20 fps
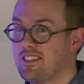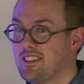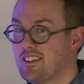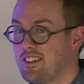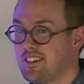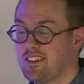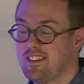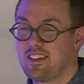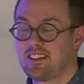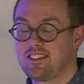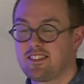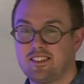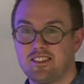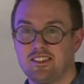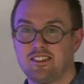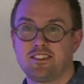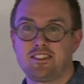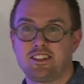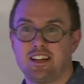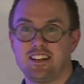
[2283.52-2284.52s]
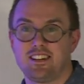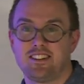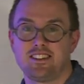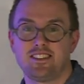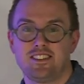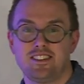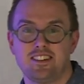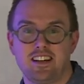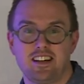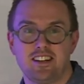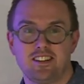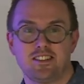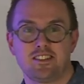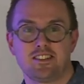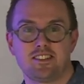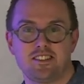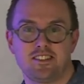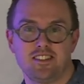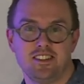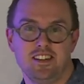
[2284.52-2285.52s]
a that's a challenge, and
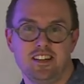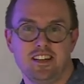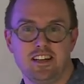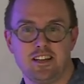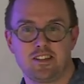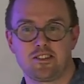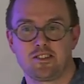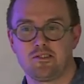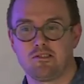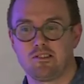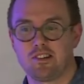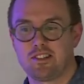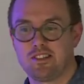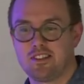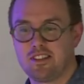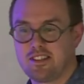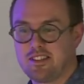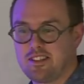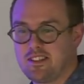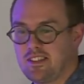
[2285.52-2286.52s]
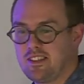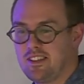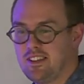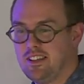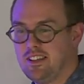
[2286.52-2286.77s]
it's it's always this.